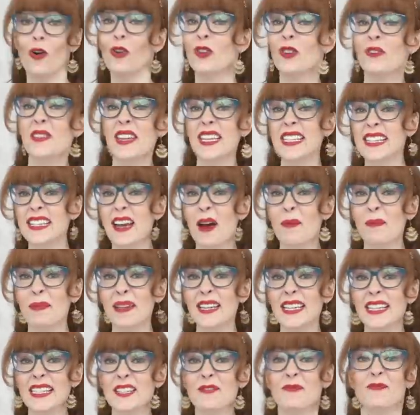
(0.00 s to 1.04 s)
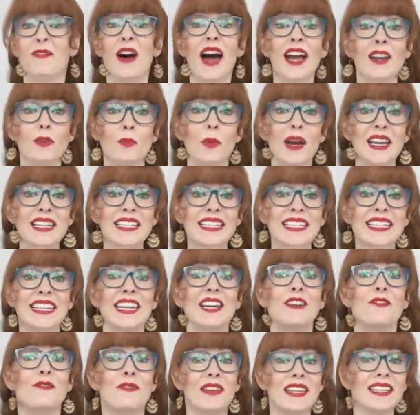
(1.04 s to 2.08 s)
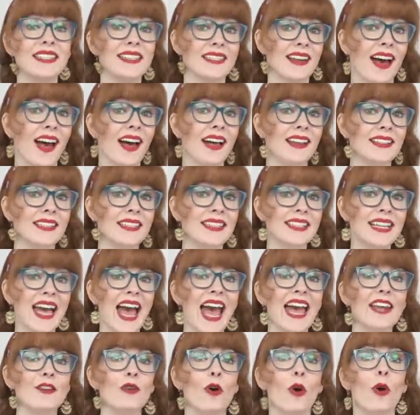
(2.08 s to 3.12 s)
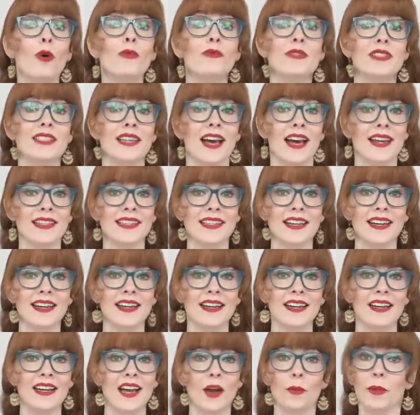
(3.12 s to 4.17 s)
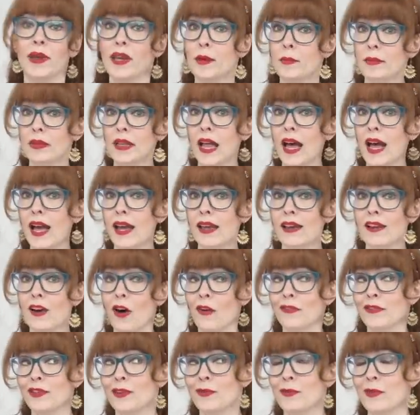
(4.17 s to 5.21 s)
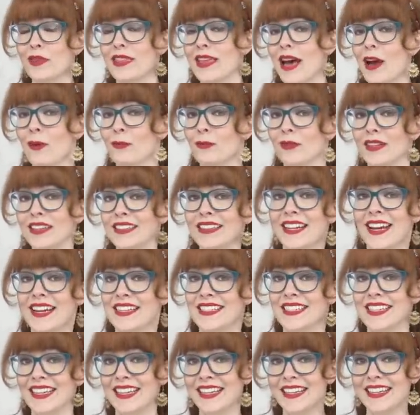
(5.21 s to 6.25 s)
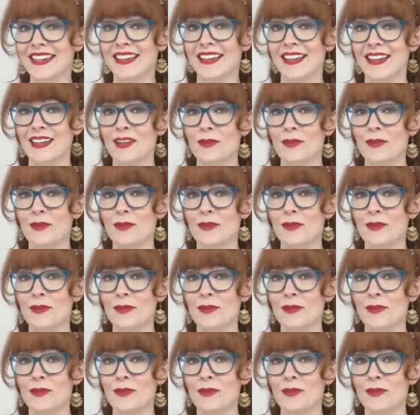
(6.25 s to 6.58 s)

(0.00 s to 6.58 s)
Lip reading: All of these companies find ways to convince us to hand over data, and we comply often without realizing it.